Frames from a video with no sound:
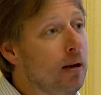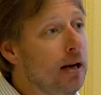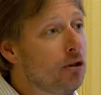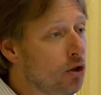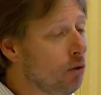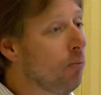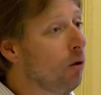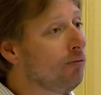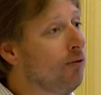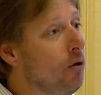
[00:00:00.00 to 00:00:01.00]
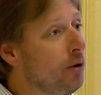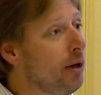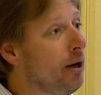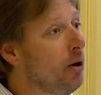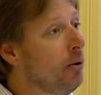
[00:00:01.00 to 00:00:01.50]
means is your
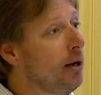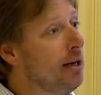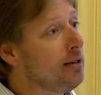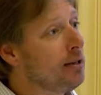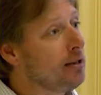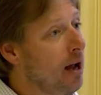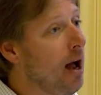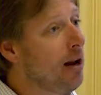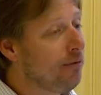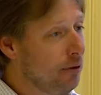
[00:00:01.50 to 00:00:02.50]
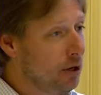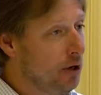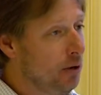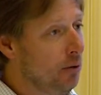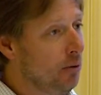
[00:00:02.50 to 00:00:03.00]
portfolio is designed for
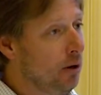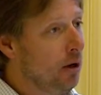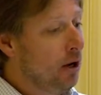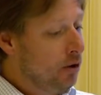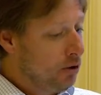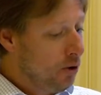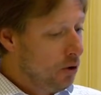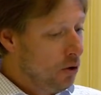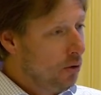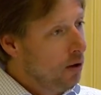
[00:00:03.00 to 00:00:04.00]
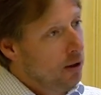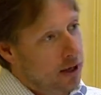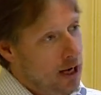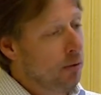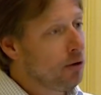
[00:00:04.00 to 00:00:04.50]
you to
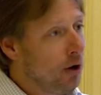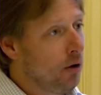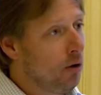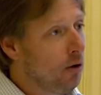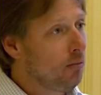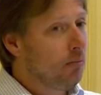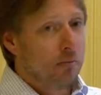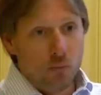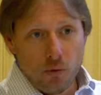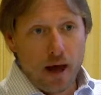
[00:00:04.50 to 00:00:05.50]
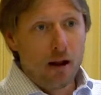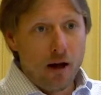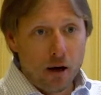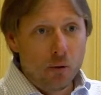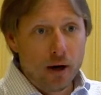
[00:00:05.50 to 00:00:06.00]
get a return without a
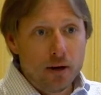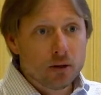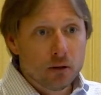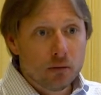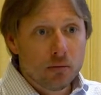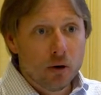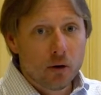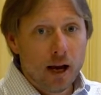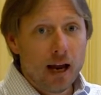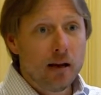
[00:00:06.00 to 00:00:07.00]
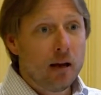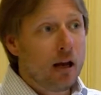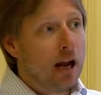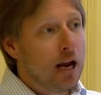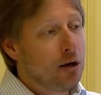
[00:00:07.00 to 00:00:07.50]
lot of risk, okay?
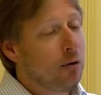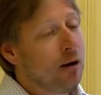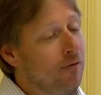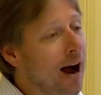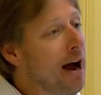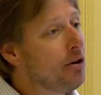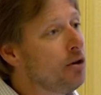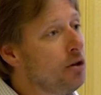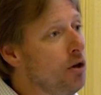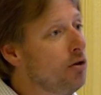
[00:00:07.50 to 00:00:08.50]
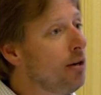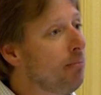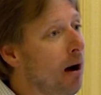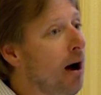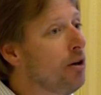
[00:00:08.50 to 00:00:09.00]
And your advisor is
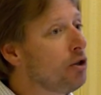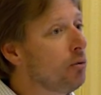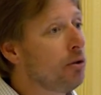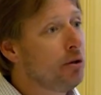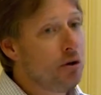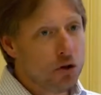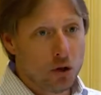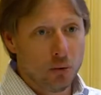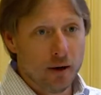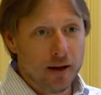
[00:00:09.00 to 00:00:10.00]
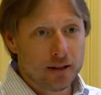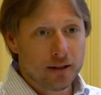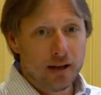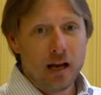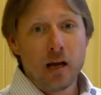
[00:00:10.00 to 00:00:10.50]
using bonds to reduce your
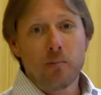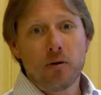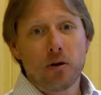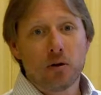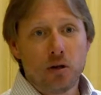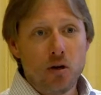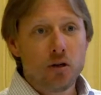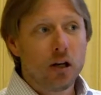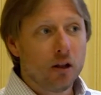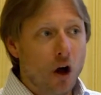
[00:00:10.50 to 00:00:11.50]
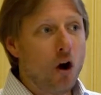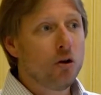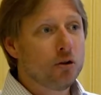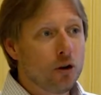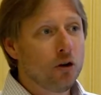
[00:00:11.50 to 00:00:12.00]
risk, but they're using
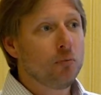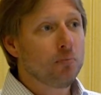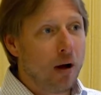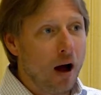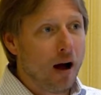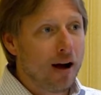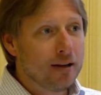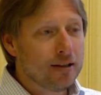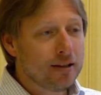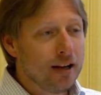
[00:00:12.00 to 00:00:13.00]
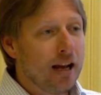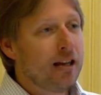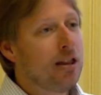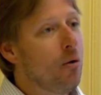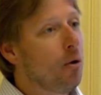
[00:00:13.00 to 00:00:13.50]
long-term bonds
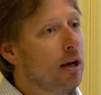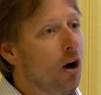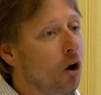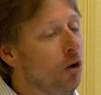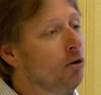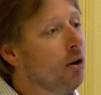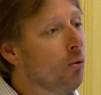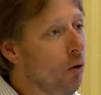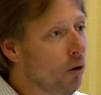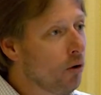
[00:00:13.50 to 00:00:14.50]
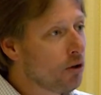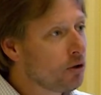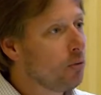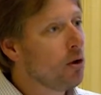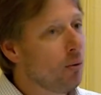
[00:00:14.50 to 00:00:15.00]
that will get hurt the
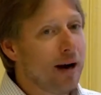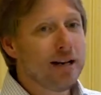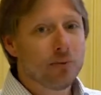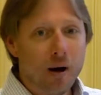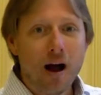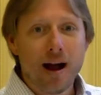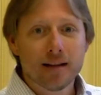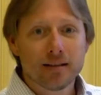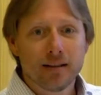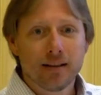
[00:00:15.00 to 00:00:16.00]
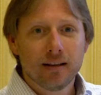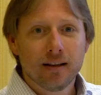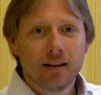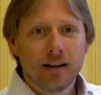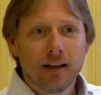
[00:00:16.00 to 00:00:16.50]
worst when rates rise.
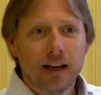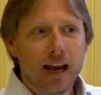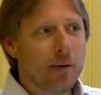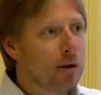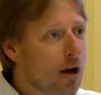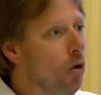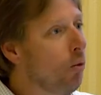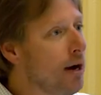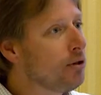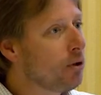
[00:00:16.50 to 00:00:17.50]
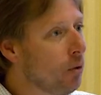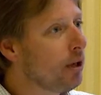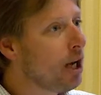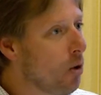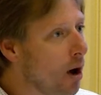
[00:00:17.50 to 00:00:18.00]
And we know rates are
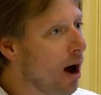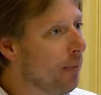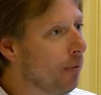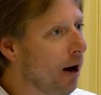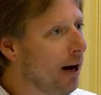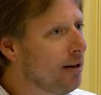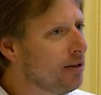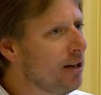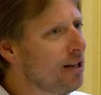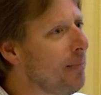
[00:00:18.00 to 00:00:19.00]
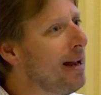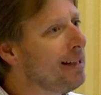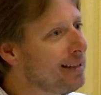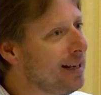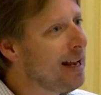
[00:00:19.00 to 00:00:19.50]
going to go up, right? So does it make
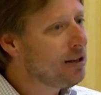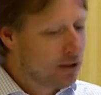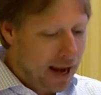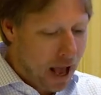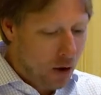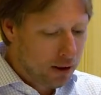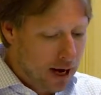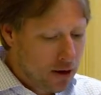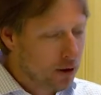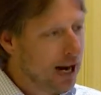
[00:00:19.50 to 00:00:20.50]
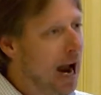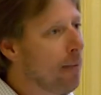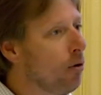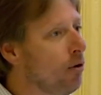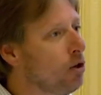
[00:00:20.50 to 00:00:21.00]
sense to allocate your
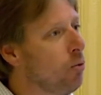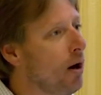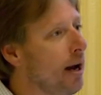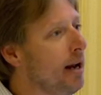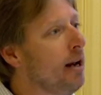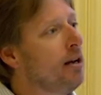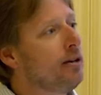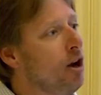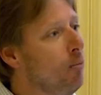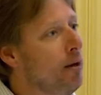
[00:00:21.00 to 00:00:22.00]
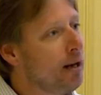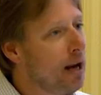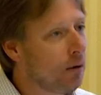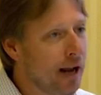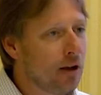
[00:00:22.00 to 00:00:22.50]
capital this way to help
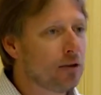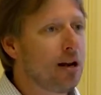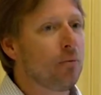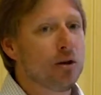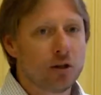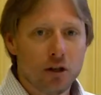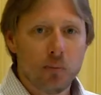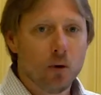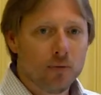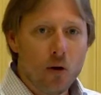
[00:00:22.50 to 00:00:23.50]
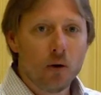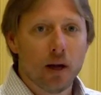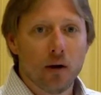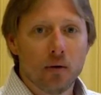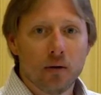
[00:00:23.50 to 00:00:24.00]
mitigate your downside risk in your
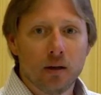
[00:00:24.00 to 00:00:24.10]
portfolio?